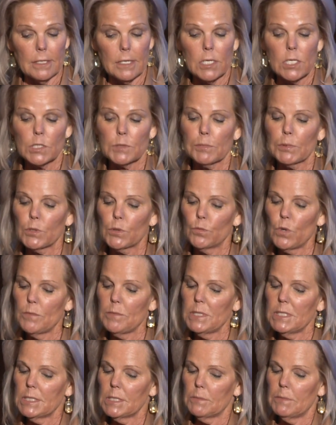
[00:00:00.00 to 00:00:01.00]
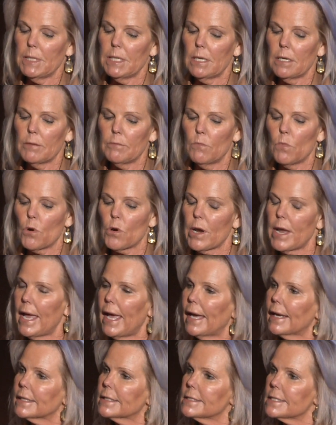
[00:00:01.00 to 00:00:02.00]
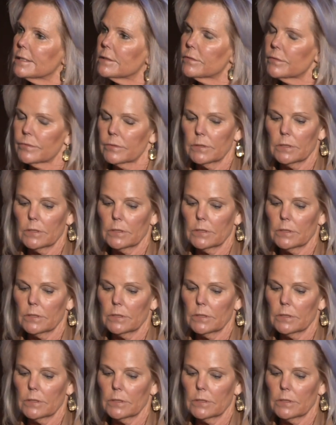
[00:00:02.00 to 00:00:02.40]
spurred women to become more active